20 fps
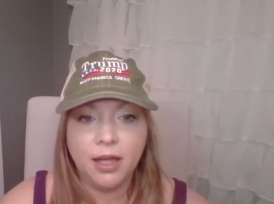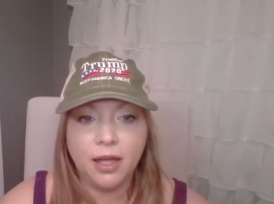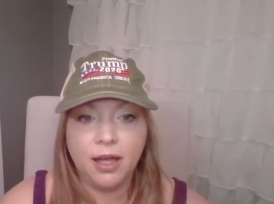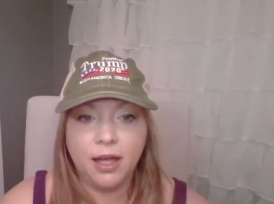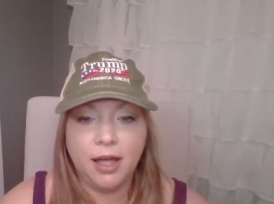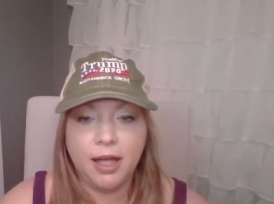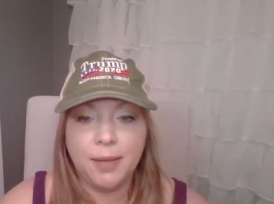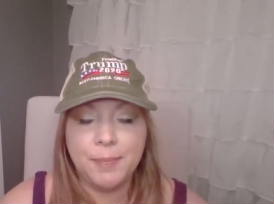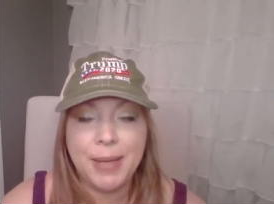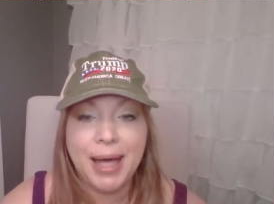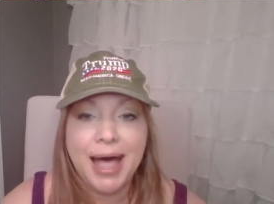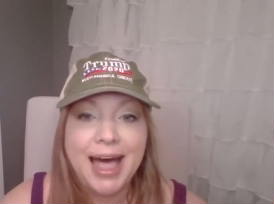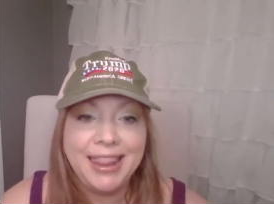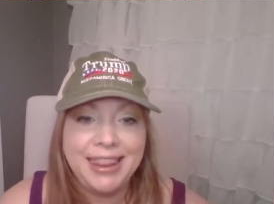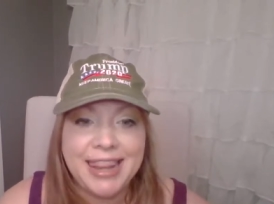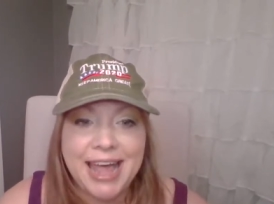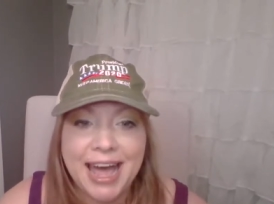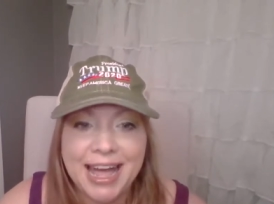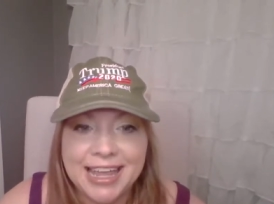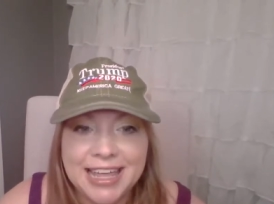um,
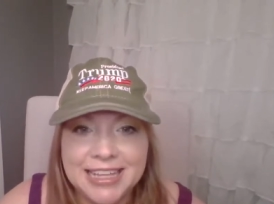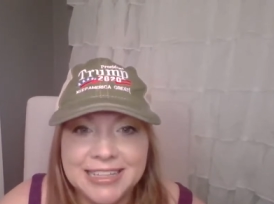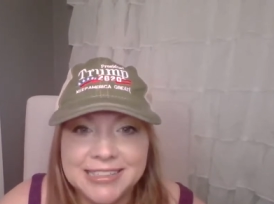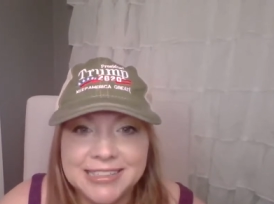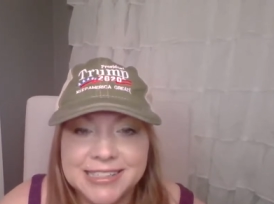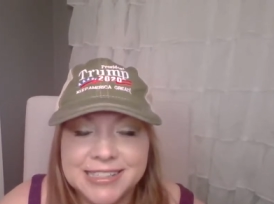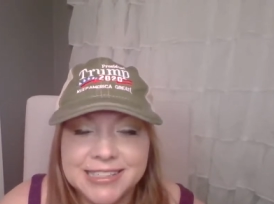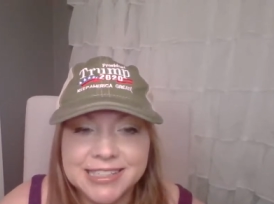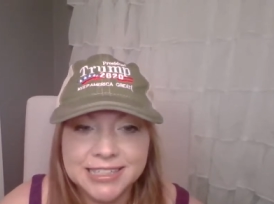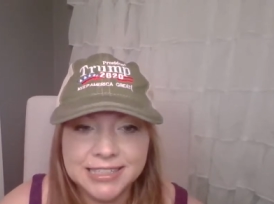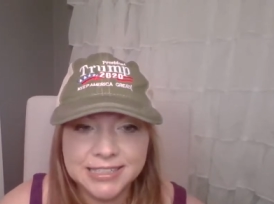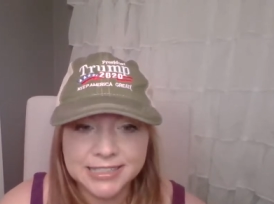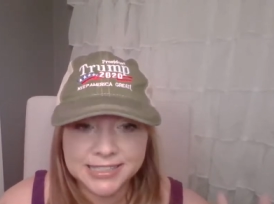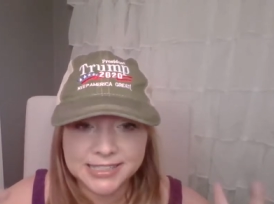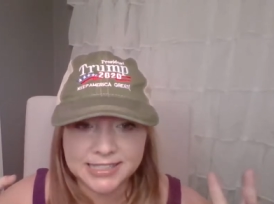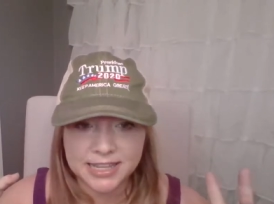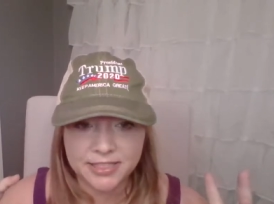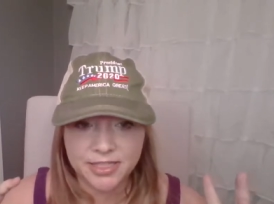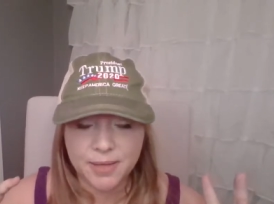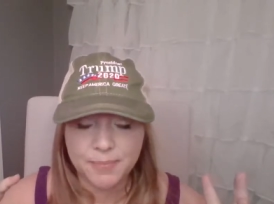Alliance.
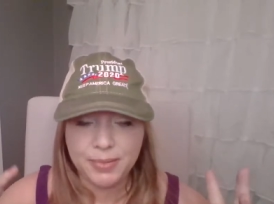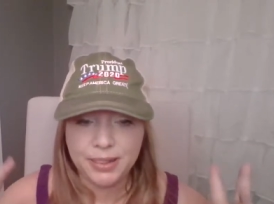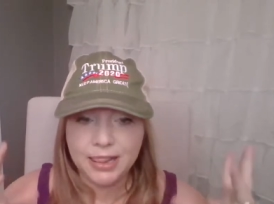Send them